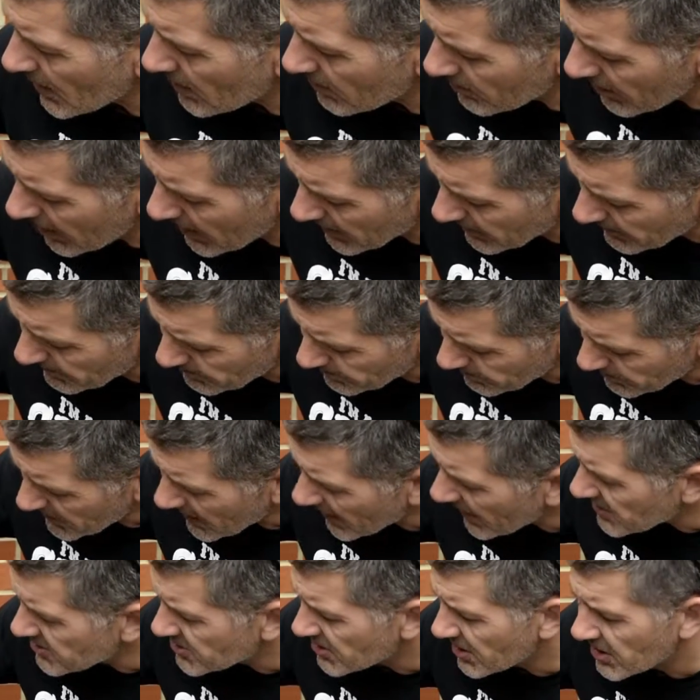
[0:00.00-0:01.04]
Right,
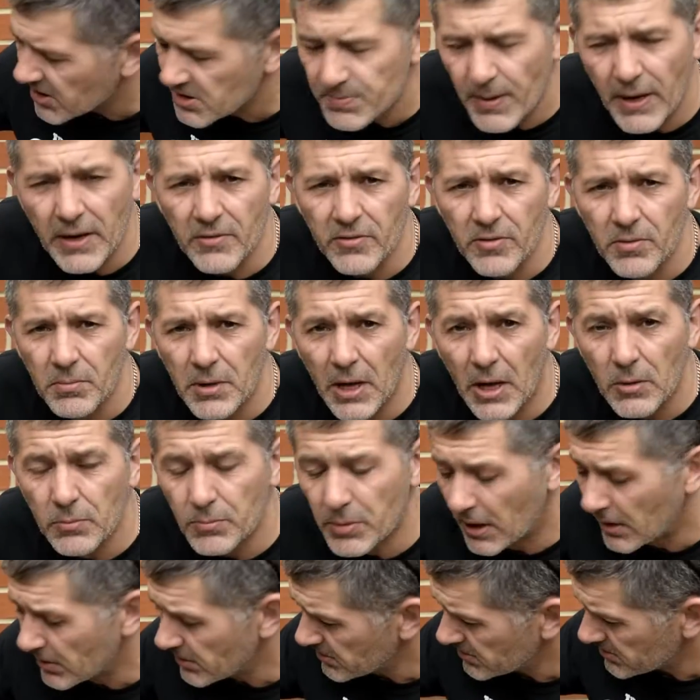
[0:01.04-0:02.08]
as you'd expect from
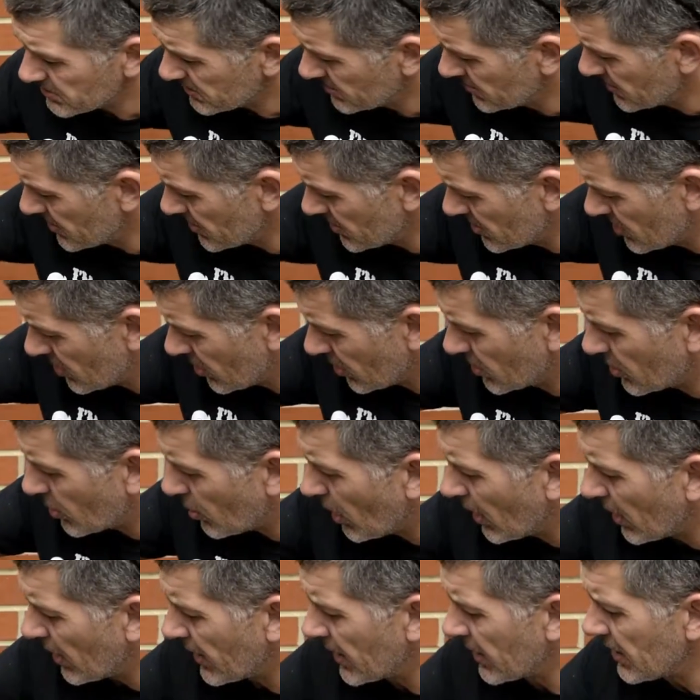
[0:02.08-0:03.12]
Lowepro, good
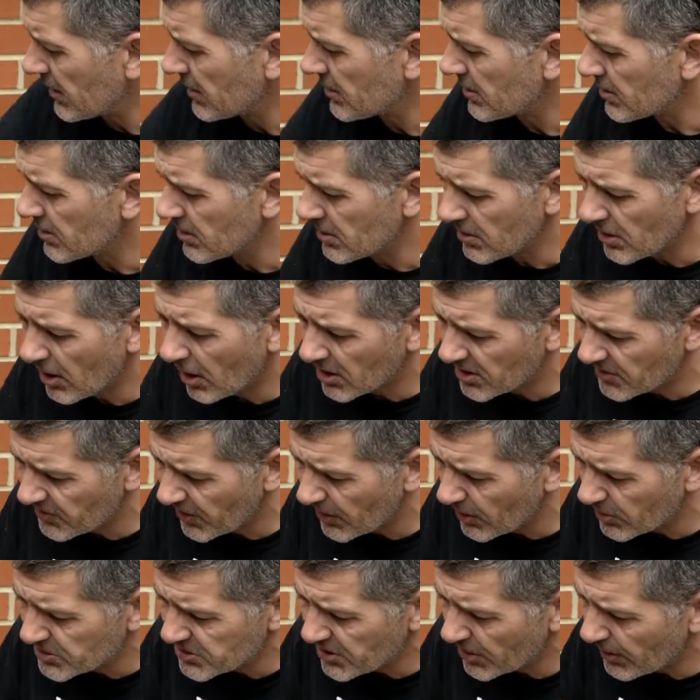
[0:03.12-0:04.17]
quality, nice
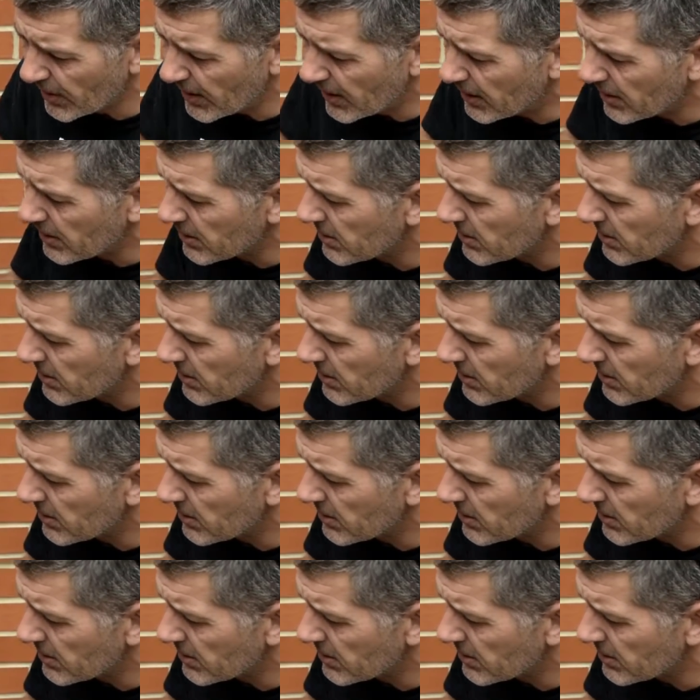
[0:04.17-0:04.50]
feel to it.